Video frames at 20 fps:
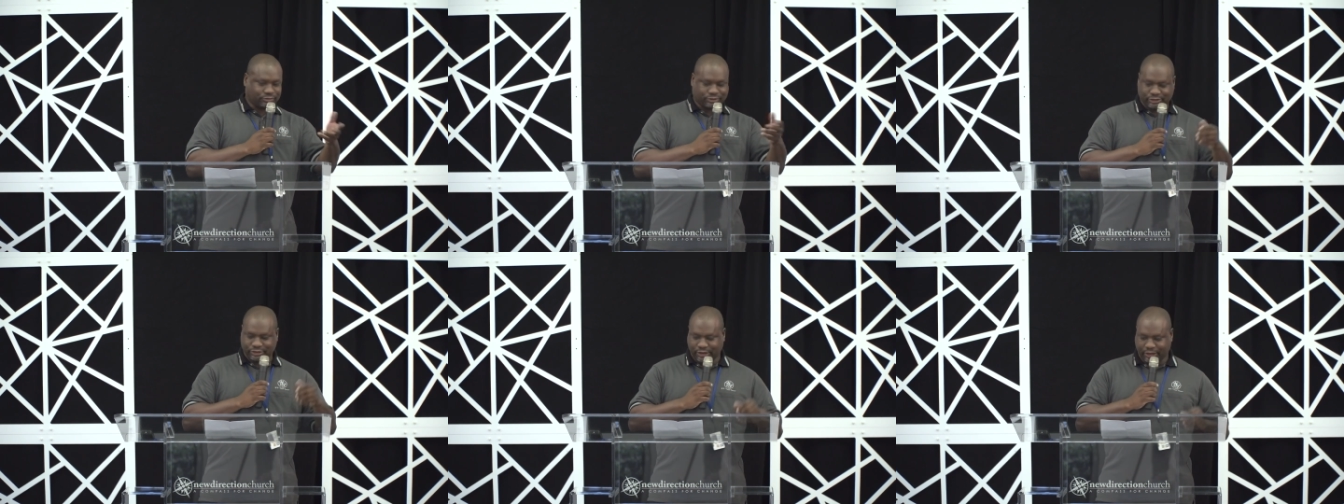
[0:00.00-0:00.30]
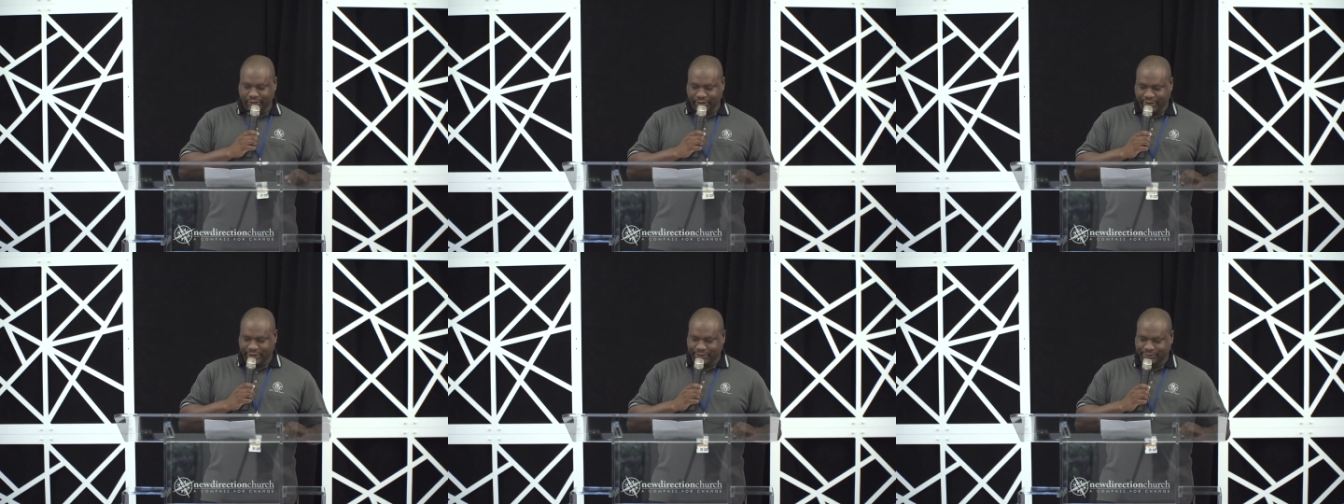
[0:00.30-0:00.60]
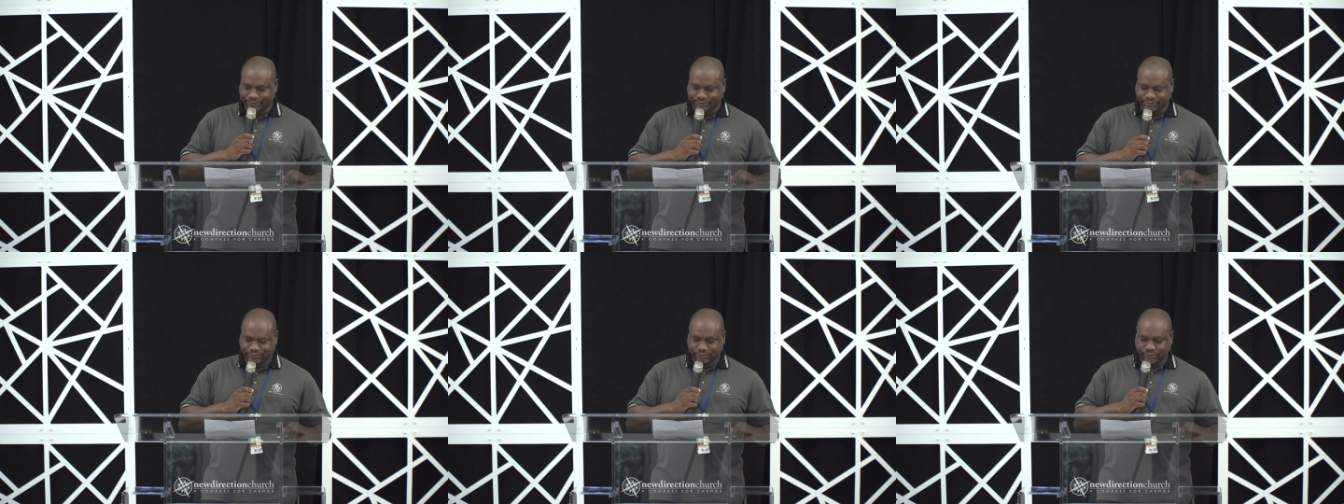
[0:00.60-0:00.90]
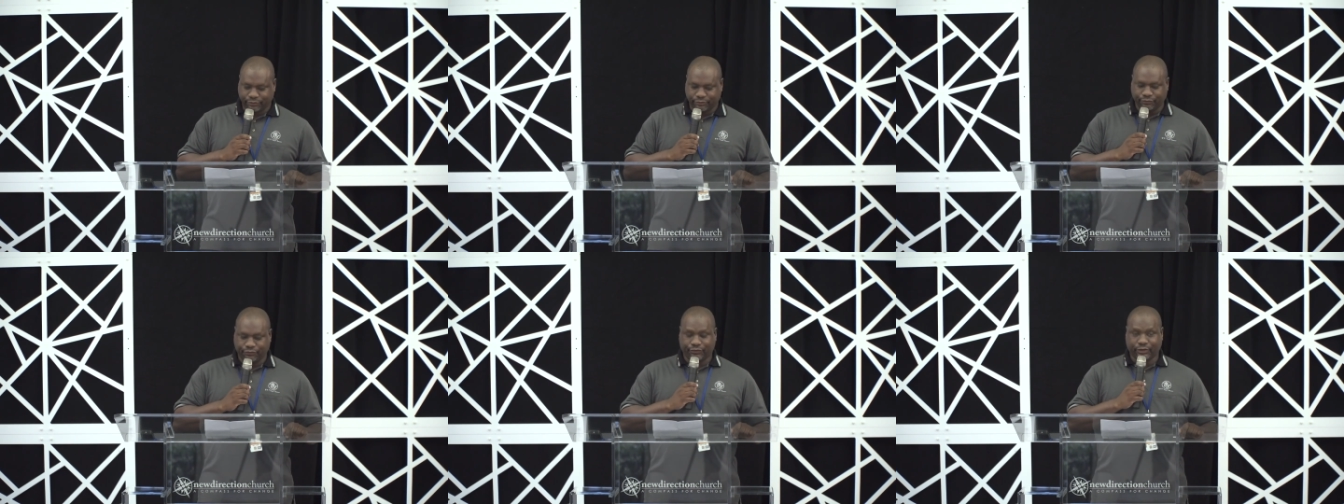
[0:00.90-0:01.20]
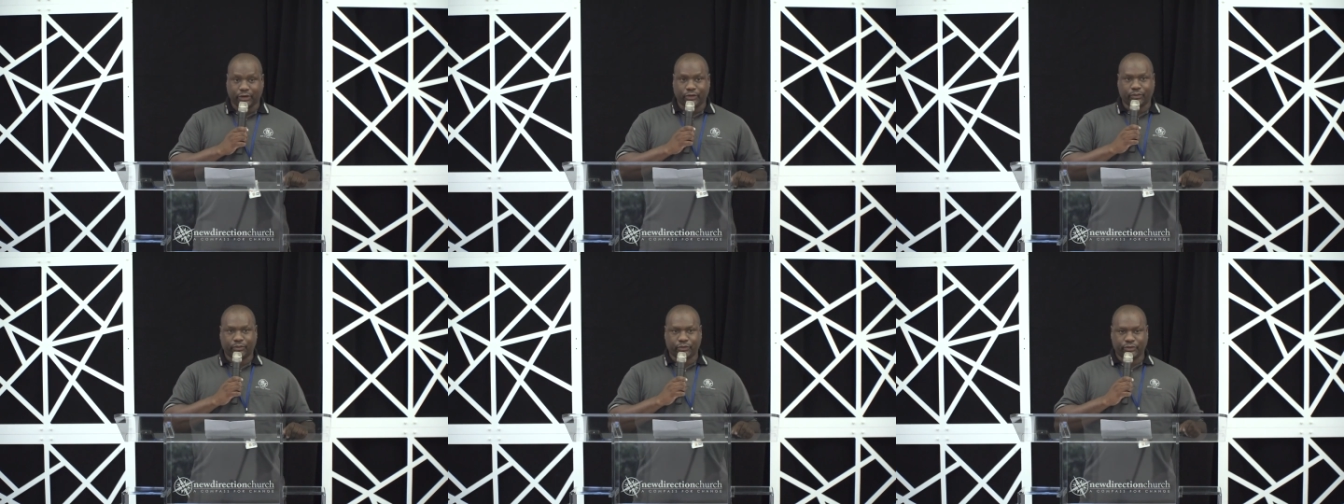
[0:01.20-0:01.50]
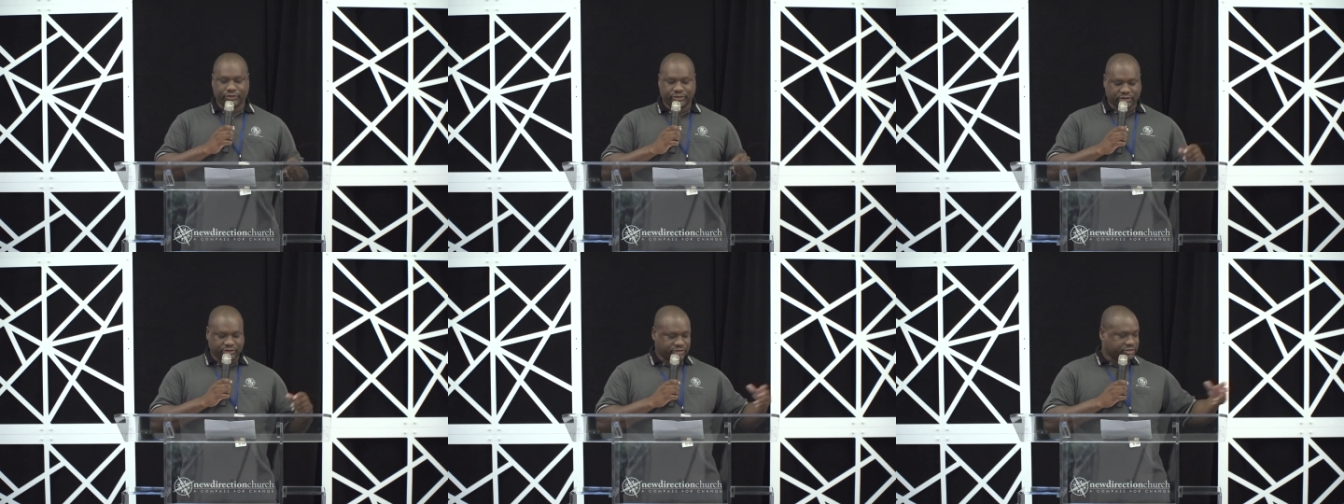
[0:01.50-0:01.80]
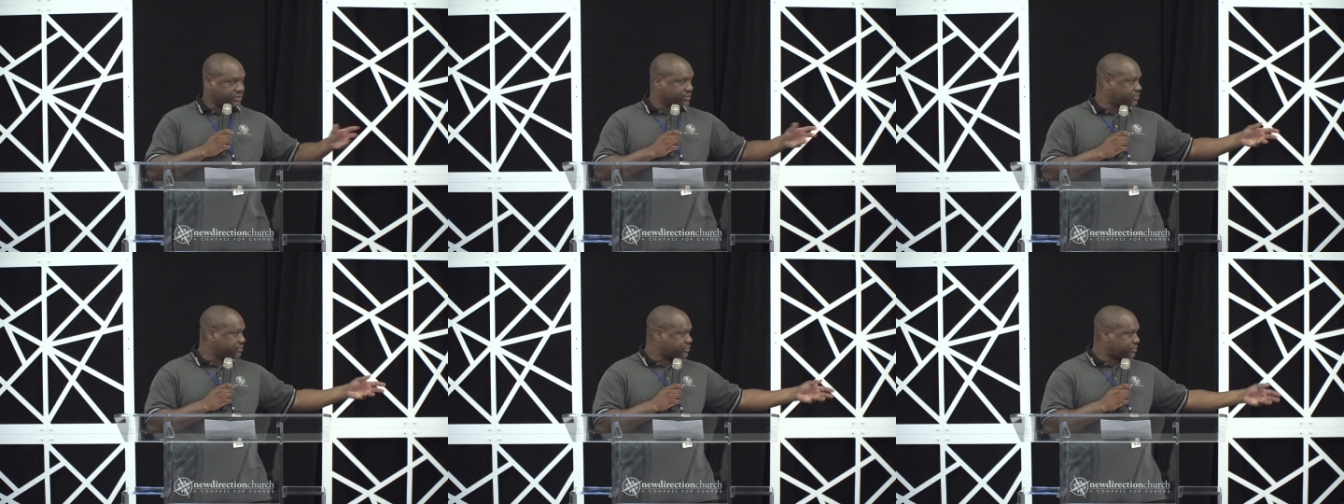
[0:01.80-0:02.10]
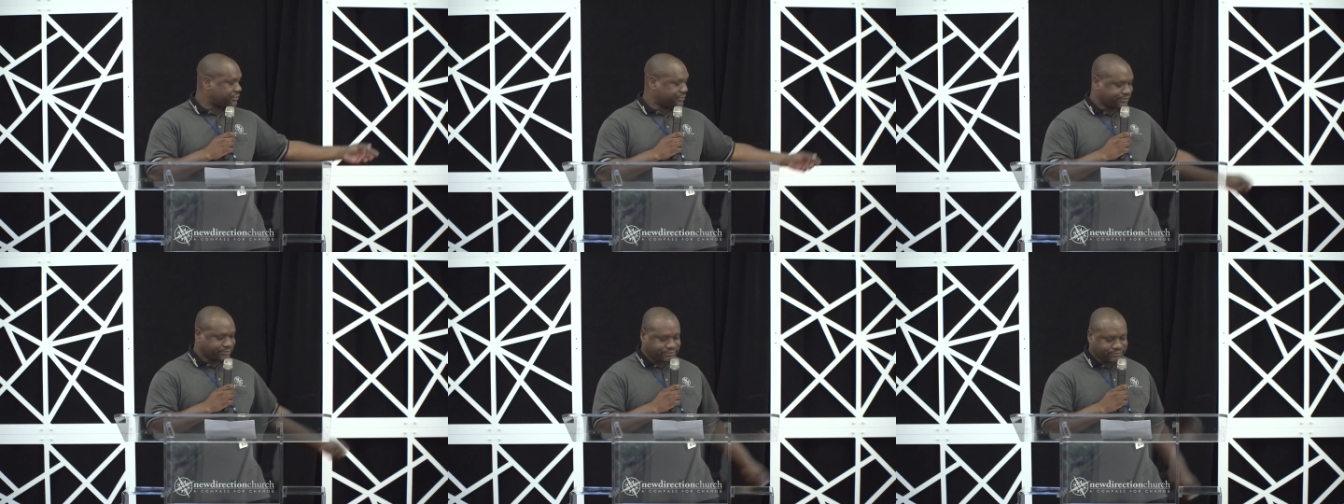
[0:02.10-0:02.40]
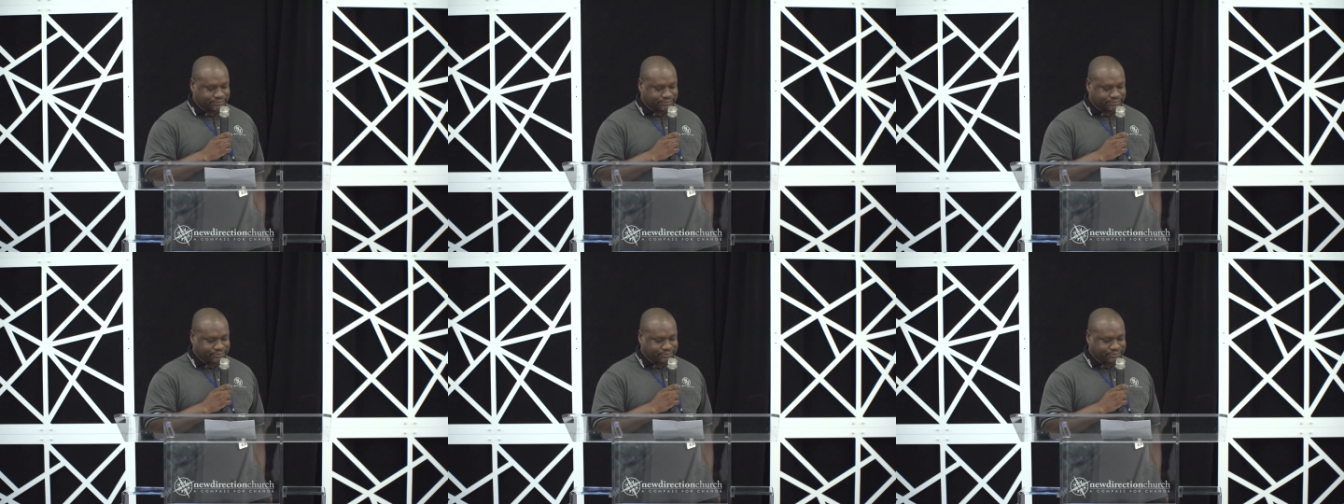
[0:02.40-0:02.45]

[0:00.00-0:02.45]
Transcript: she's not here, fellow musicians,